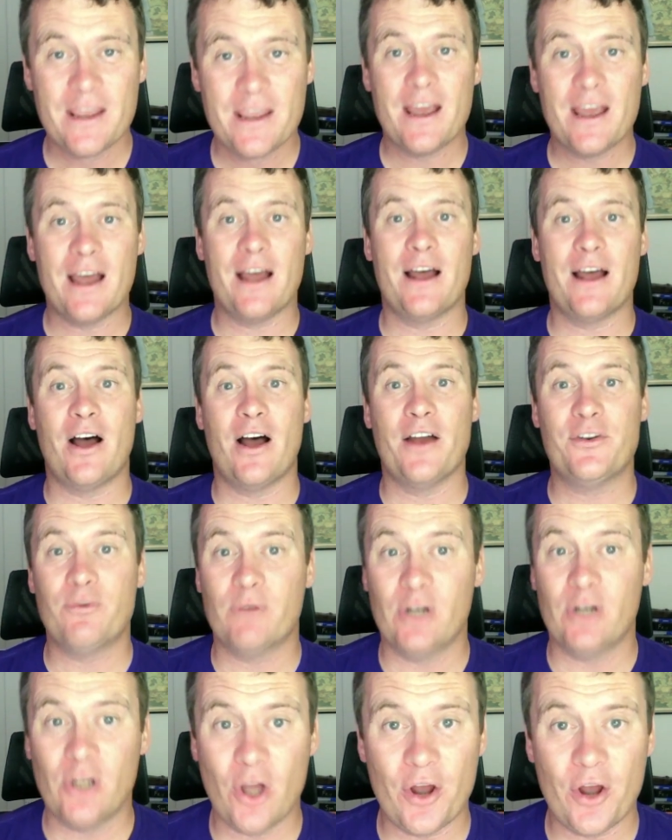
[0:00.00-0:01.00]
I do a
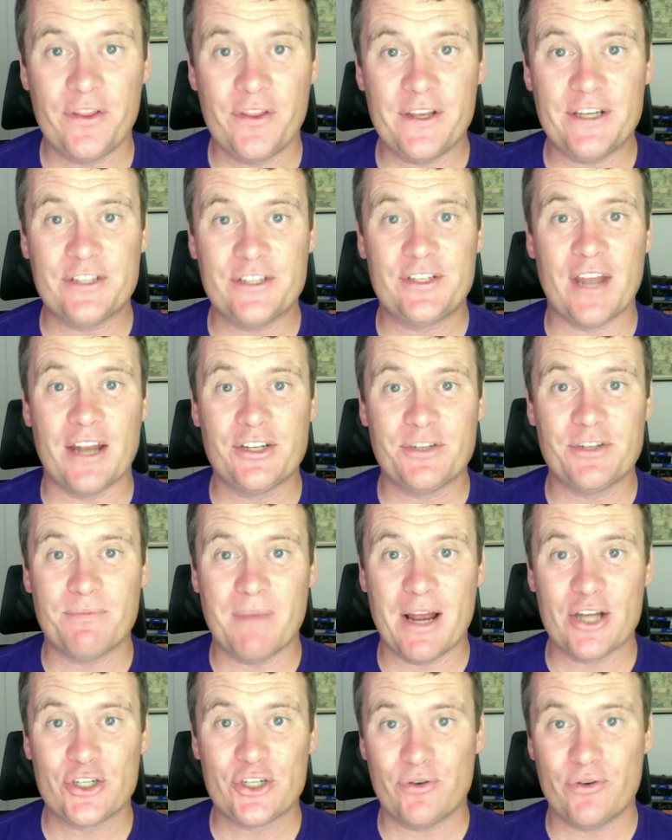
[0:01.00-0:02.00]
lot of these Dungeon
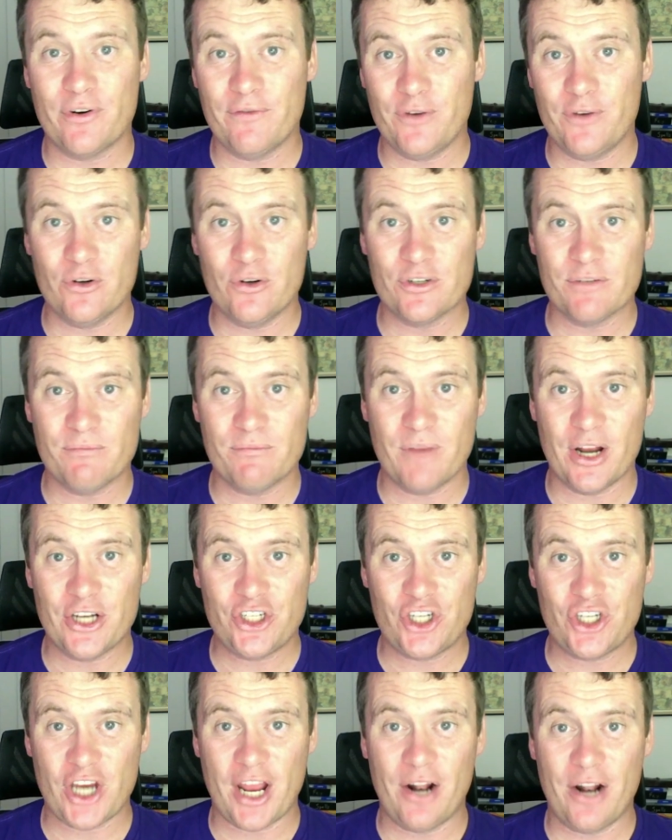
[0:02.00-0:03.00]
Master reviews on my
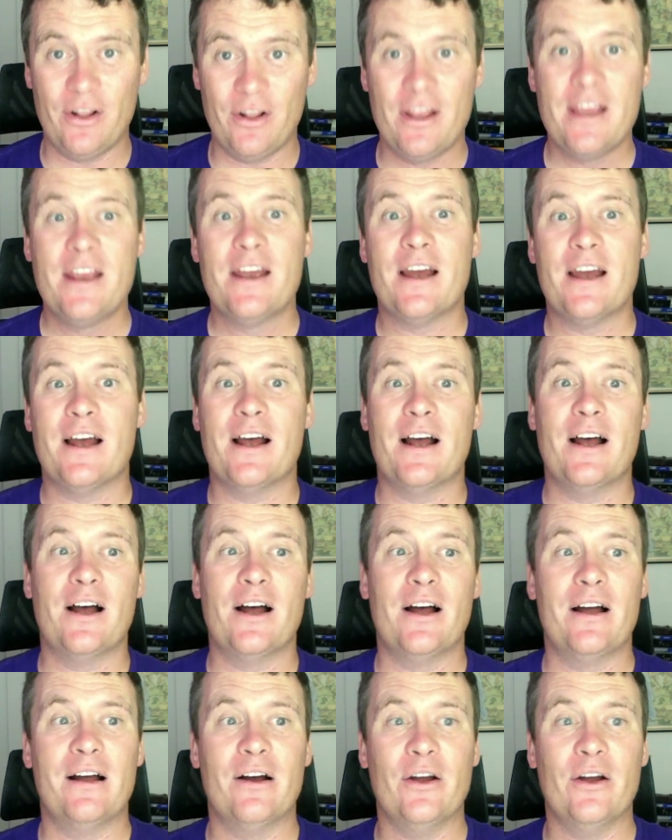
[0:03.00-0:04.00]
channel.
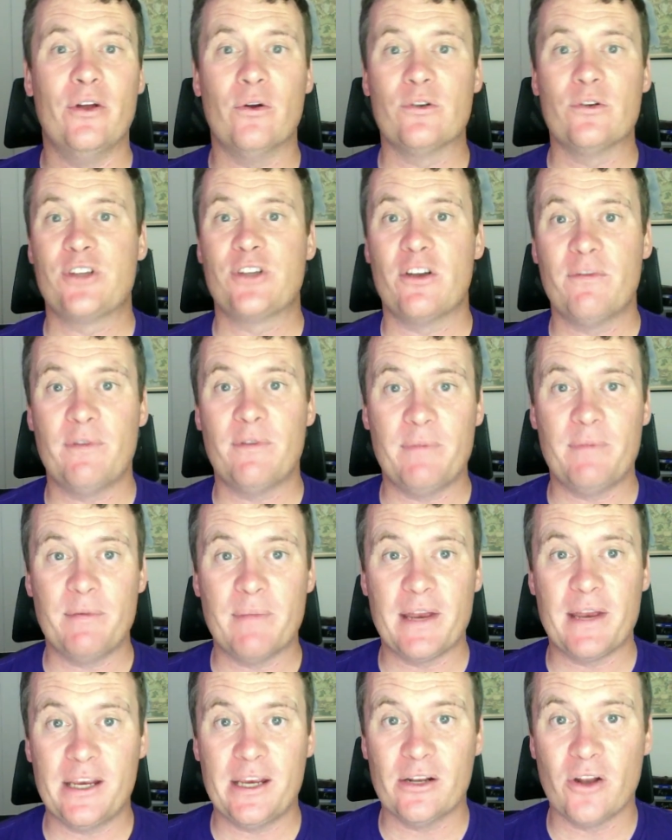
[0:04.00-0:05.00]
I also have been
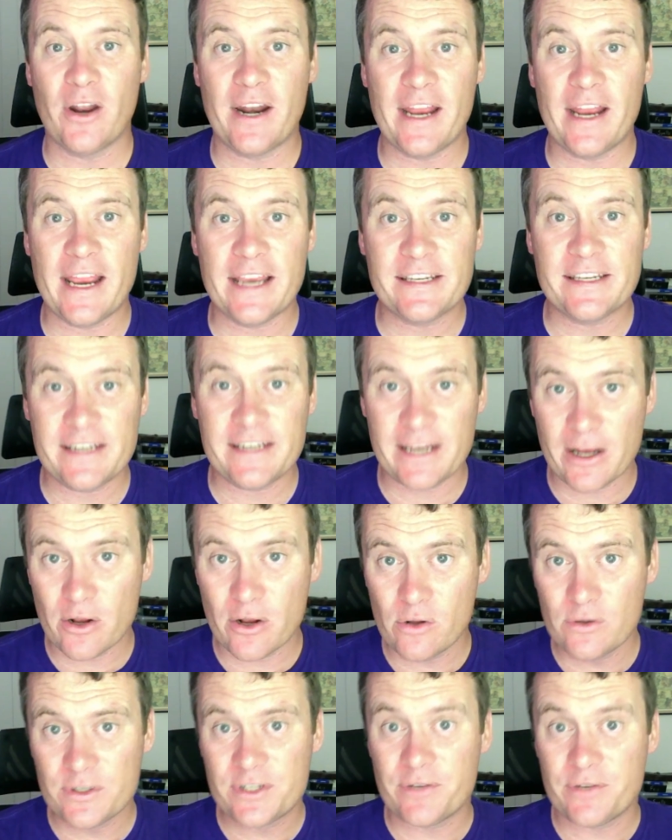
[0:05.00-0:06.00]
making a lot of
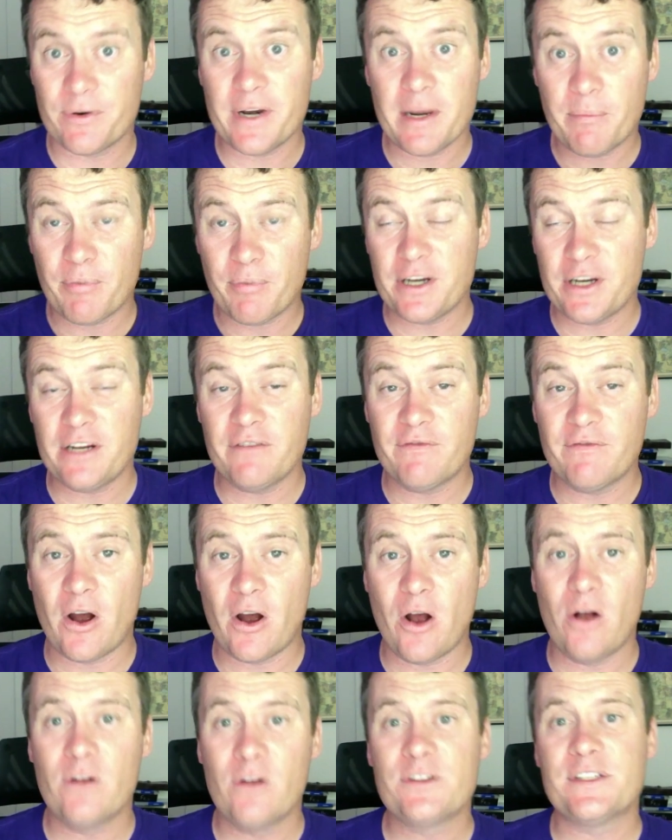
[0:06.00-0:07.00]
STLs, 3D printing
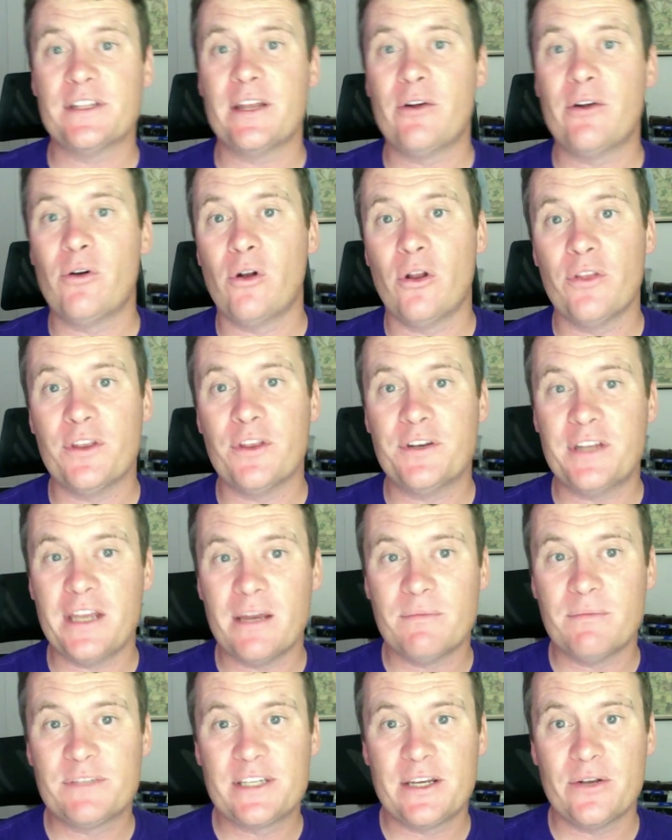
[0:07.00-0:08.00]
files, and they're all on the
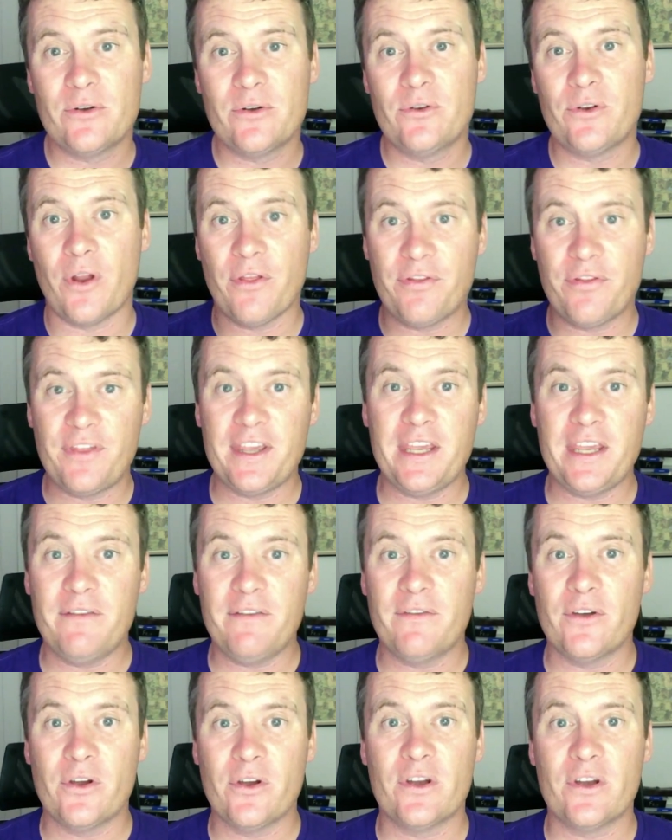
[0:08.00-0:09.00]
DM's Guild, on
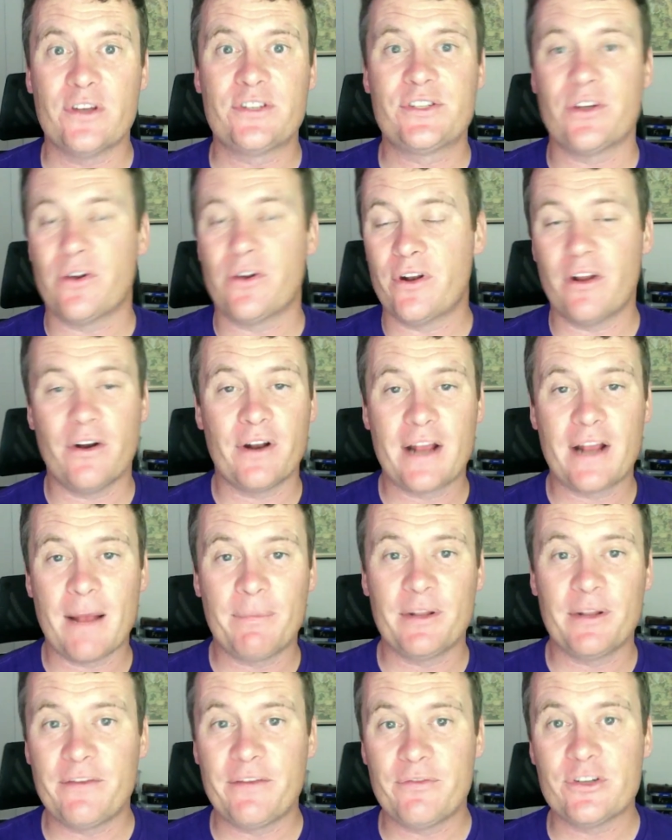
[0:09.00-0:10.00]
Thingiverse, on a couple
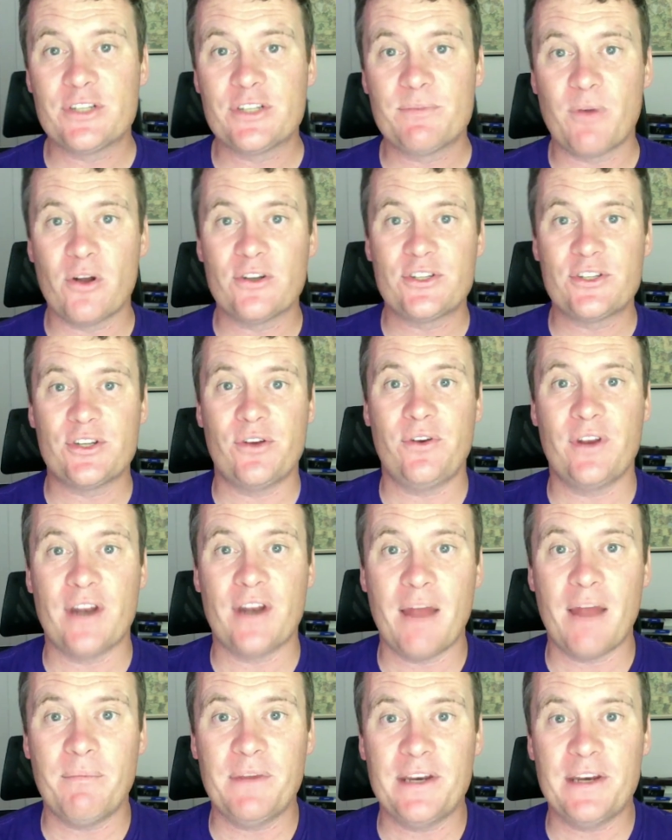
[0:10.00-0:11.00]
of different spots, so you can
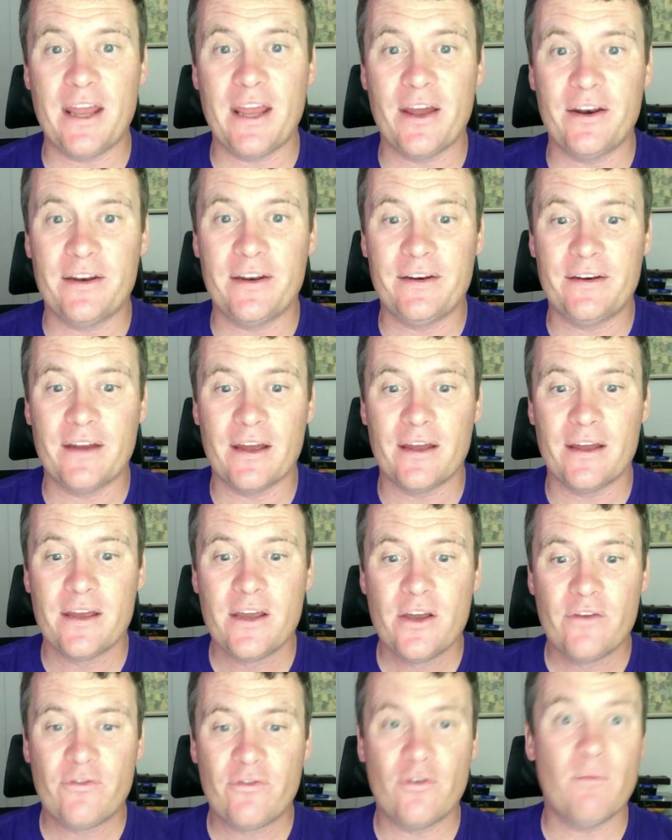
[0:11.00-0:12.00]
hunt me down in
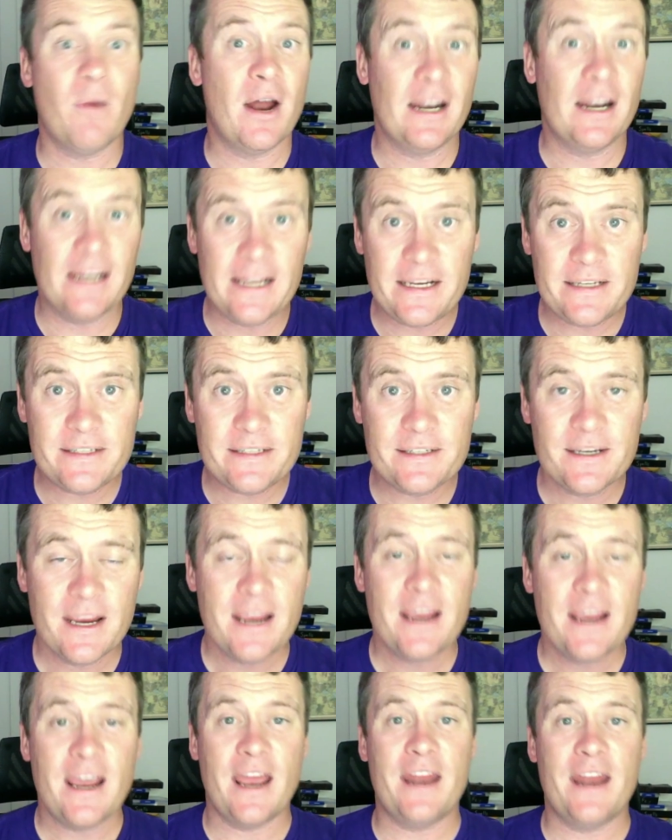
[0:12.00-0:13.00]
through my links
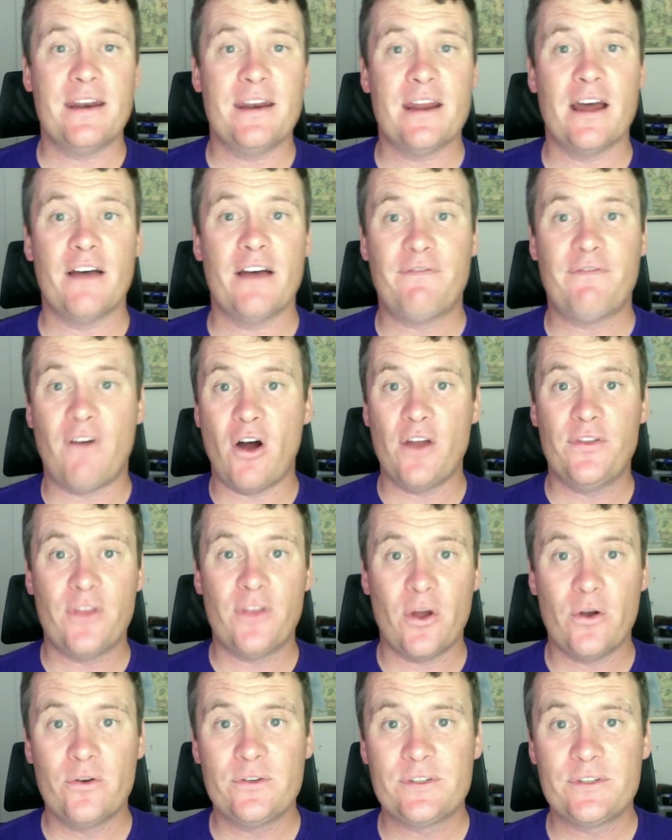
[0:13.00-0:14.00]
and find
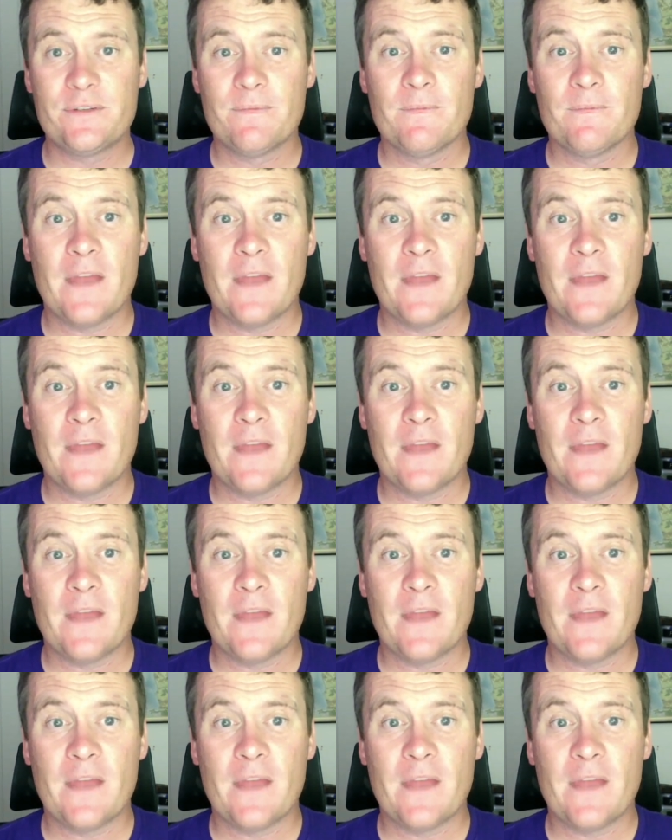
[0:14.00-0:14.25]
those.